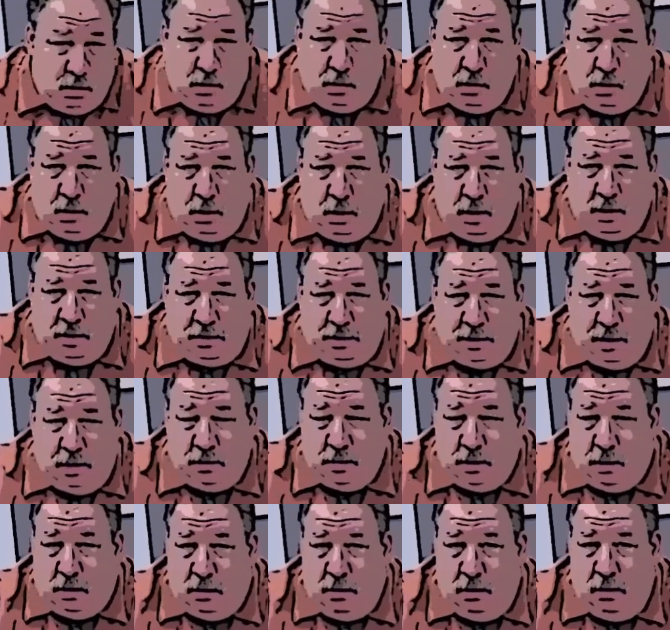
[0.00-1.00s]
It sounds
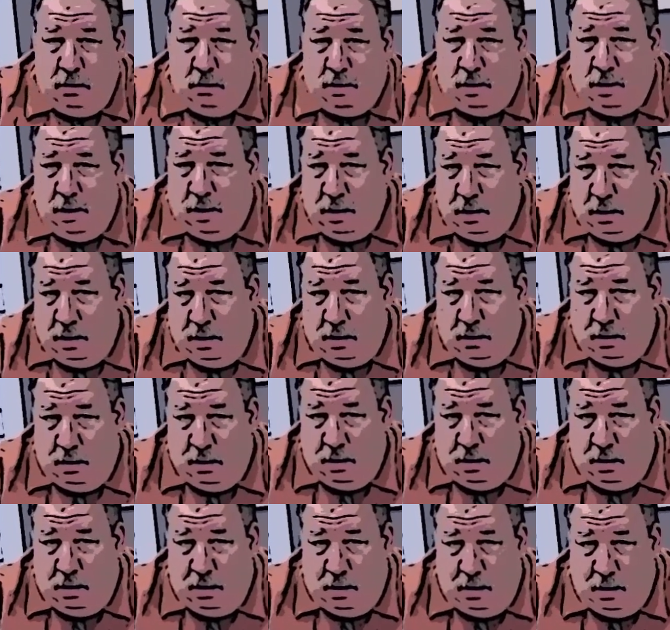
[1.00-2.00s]
like you're getting
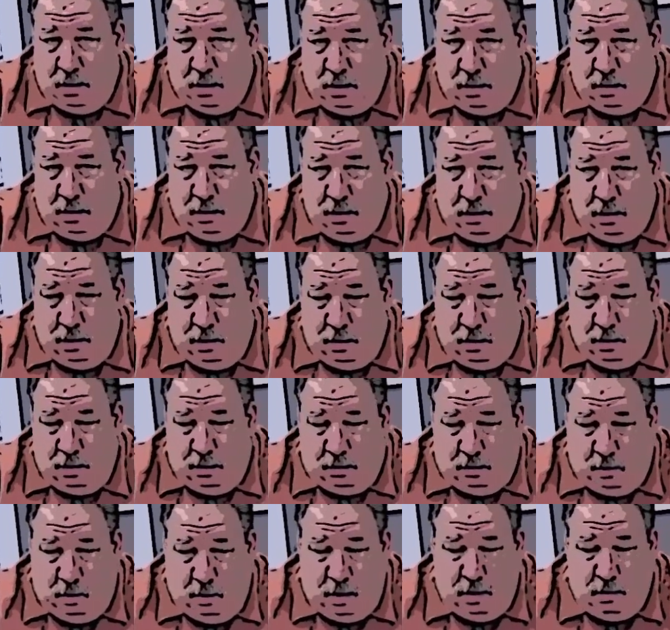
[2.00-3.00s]

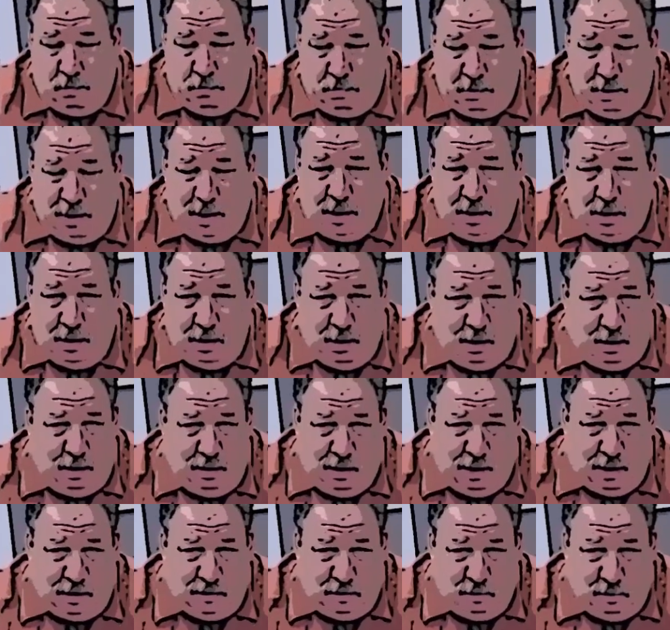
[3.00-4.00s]
quite a bit. Aren't
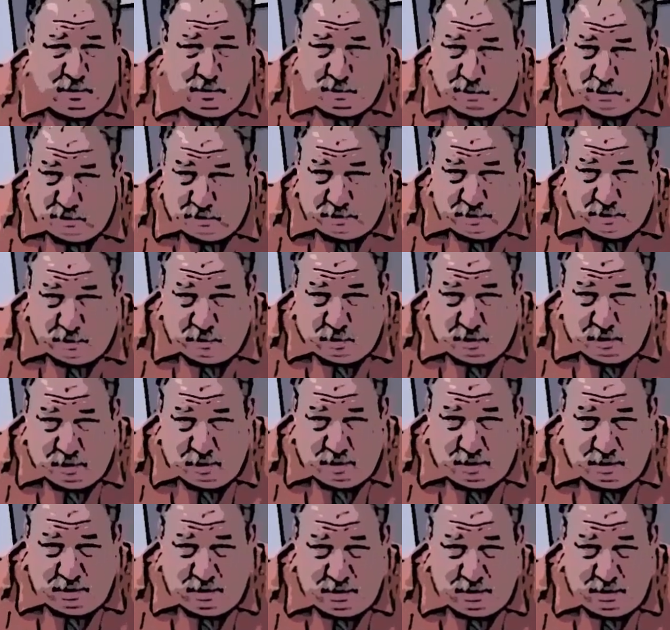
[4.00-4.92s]
I doing most of the work?